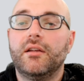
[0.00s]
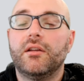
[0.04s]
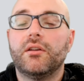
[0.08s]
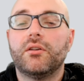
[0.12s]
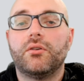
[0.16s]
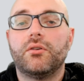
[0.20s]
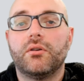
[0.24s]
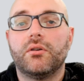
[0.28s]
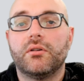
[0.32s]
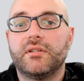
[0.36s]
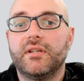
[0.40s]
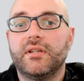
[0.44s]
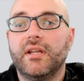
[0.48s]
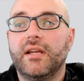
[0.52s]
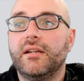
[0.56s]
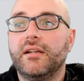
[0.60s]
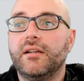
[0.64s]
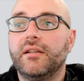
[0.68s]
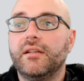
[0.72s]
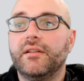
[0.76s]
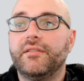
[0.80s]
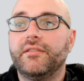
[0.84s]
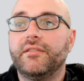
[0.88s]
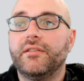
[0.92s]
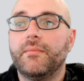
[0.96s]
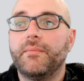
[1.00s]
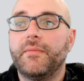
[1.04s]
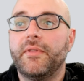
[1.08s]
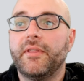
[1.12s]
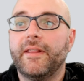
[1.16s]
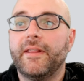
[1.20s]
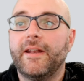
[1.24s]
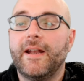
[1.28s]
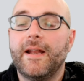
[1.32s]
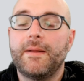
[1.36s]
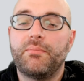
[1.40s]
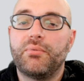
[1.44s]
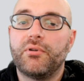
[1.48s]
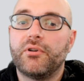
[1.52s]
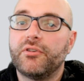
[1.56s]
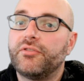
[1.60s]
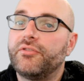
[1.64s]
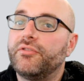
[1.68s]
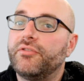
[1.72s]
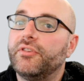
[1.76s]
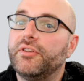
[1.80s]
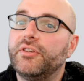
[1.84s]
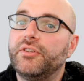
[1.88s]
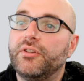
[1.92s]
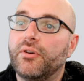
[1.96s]
Cortana is something that I
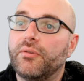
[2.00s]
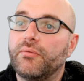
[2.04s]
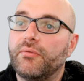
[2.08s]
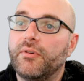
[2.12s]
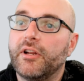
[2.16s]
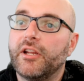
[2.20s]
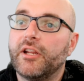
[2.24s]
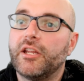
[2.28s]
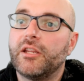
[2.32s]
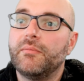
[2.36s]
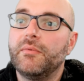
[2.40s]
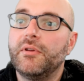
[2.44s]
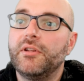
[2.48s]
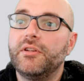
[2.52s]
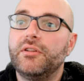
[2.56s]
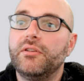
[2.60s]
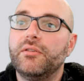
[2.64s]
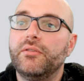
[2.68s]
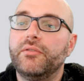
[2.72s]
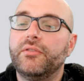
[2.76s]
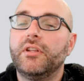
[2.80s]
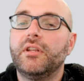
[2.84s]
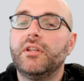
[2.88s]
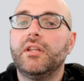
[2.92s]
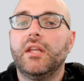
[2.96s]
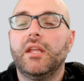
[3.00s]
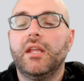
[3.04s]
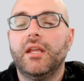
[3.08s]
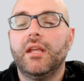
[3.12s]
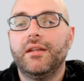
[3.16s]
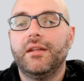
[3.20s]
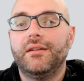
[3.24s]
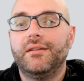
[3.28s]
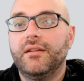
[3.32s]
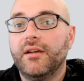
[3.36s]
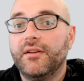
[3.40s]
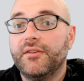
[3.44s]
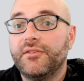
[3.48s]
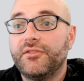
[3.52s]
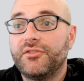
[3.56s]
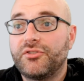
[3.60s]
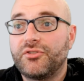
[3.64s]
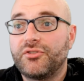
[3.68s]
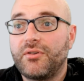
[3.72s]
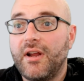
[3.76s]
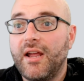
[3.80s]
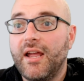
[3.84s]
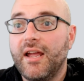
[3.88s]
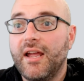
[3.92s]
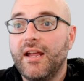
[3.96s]
personally don't recommend using. It does
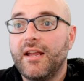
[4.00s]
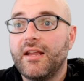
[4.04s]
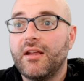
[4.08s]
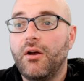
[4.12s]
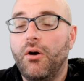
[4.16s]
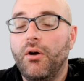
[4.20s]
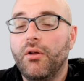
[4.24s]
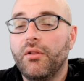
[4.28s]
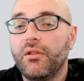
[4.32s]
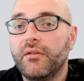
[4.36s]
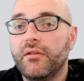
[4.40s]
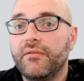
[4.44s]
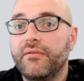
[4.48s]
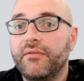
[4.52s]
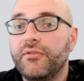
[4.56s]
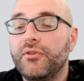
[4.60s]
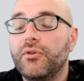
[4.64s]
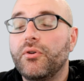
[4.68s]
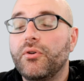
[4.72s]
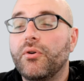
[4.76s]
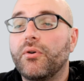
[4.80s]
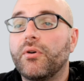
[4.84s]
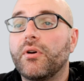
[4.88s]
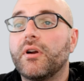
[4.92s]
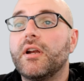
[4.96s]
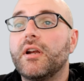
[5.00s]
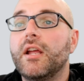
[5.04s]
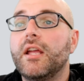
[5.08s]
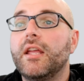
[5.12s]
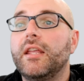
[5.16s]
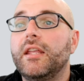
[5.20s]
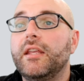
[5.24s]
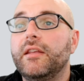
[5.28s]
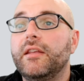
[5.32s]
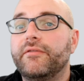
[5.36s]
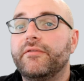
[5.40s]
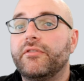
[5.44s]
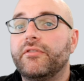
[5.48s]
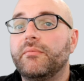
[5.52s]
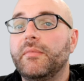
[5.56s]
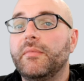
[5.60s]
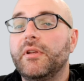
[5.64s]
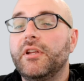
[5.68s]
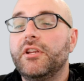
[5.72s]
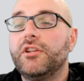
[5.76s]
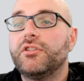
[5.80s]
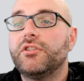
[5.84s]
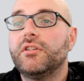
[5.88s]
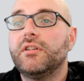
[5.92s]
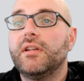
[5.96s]
track all of your
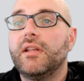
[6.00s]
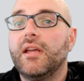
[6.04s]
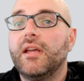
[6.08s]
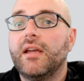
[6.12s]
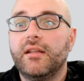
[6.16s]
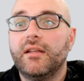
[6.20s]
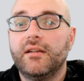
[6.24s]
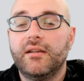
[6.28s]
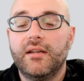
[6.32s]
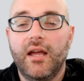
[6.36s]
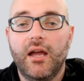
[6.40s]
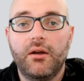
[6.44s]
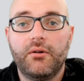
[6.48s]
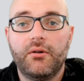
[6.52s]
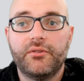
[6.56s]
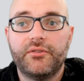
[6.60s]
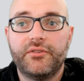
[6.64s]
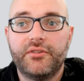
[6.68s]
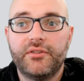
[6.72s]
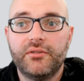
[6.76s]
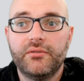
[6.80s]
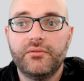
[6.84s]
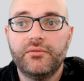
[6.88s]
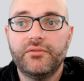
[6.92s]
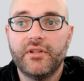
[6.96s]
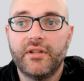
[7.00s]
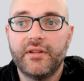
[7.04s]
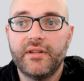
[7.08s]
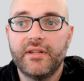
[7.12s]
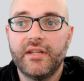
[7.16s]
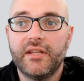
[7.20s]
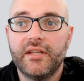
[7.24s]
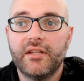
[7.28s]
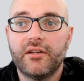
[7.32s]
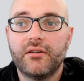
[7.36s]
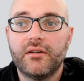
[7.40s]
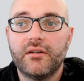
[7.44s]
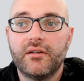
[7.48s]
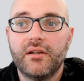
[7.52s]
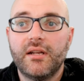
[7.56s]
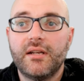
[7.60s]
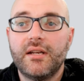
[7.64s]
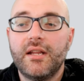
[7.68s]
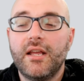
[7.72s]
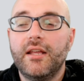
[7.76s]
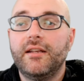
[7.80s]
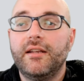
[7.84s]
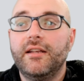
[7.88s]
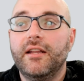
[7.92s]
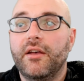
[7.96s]
information and how it's used on the internet.
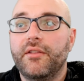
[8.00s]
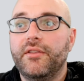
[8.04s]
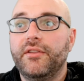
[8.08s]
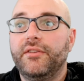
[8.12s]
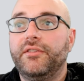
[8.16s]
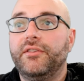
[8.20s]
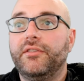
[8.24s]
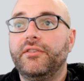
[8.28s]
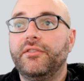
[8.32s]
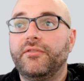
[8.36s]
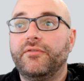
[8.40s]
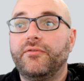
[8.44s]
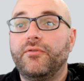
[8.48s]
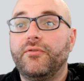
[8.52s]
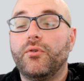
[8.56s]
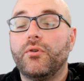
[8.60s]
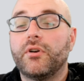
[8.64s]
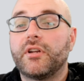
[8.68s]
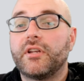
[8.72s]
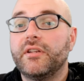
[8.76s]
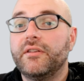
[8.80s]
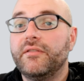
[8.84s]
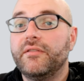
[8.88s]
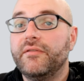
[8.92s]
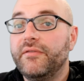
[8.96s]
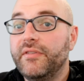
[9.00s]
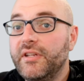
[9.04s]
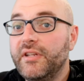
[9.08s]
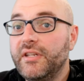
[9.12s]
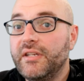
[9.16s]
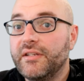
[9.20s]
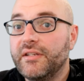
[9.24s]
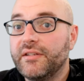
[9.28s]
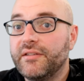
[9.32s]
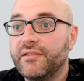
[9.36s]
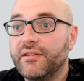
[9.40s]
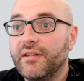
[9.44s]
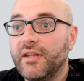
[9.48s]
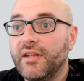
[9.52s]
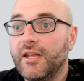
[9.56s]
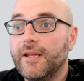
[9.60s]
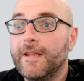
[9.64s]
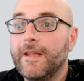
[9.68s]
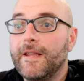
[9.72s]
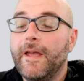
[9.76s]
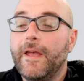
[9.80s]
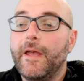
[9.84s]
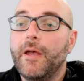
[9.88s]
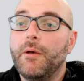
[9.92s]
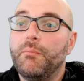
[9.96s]
Now, this is for convenience sake,
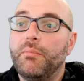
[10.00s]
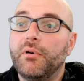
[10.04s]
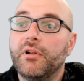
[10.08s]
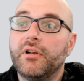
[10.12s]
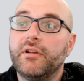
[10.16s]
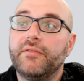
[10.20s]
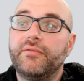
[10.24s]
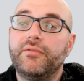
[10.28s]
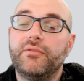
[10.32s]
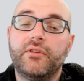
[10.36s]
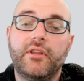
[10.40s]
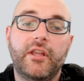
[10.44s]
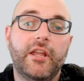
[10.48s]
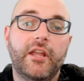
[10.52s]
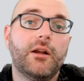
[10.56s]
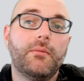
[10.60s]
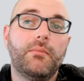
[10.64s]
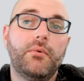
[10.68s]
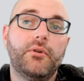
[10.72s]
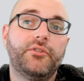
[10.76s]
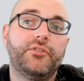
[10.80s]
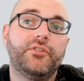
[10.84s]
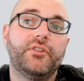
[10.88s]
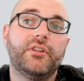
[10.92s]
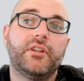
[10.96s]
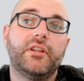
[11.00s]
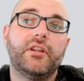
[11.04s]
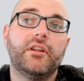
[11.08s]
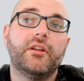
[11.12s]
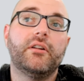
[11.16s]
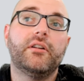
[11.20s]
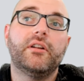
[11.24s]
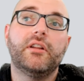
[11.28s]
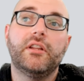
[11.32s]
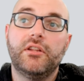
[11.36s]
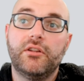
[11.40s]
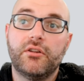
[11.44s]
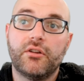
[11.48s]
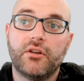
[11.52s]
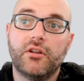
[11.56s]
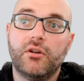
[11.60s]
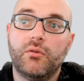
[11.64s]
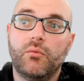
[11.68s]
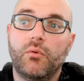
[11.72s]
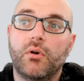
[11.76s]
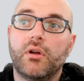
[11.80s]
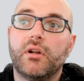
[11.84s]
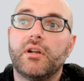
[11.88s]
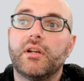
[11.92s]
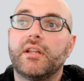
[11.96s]
but if you care about security, you're going to
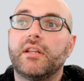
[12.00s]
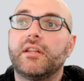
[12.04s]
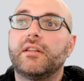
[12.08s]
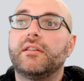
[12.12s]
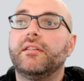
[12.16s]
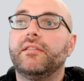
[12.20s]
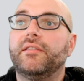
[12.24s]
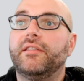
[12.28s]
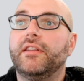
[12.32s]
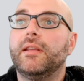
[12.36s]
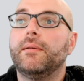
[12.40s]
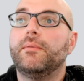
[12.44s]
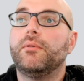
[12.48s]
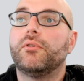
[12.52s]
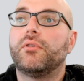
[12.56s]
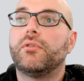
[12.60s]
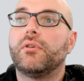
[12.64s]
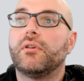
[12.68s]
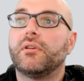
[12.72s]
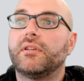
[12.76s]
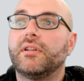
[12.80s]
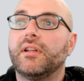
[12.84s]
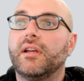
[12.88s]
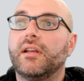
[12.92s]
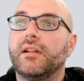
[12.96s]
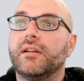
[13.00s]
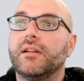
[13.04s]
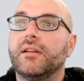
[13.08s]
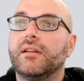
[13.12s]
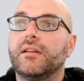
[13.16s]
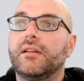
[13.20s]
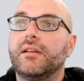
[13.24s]
want to disable Cortana.